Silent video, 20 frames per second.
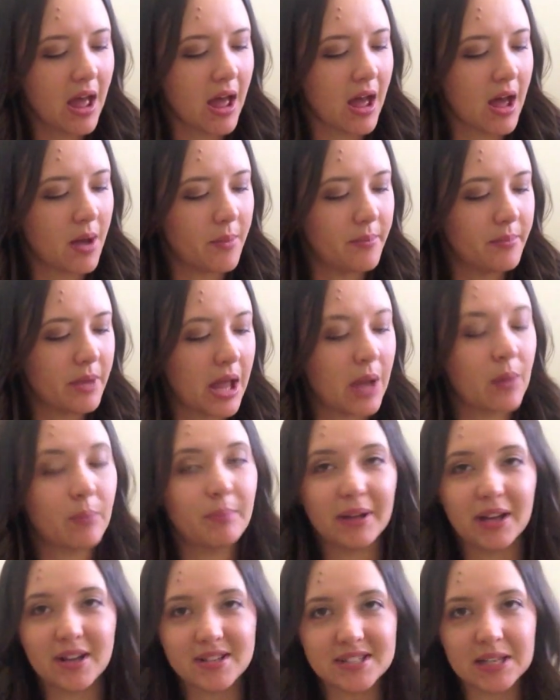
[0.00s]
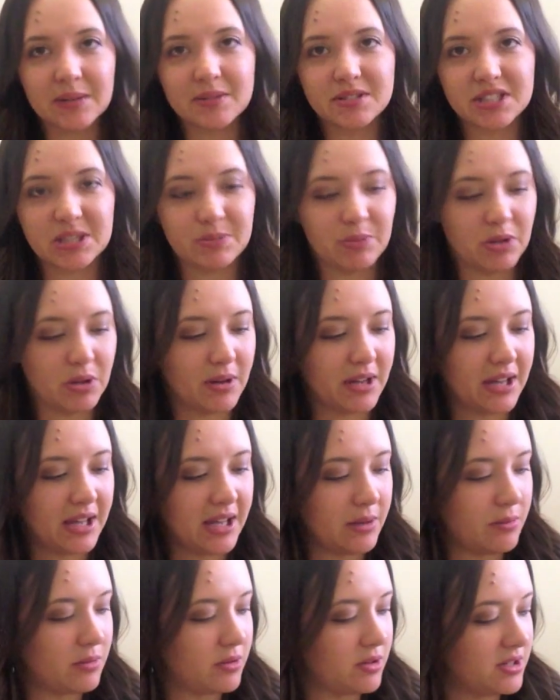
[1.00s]
and because he was a spewer,
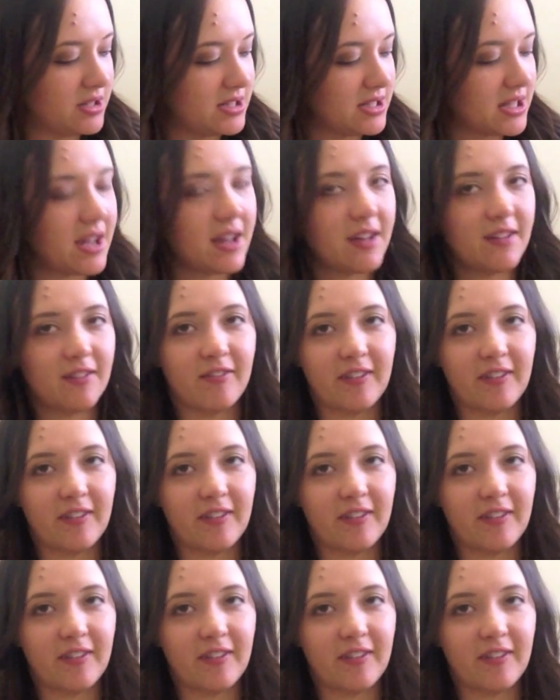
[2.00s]
he would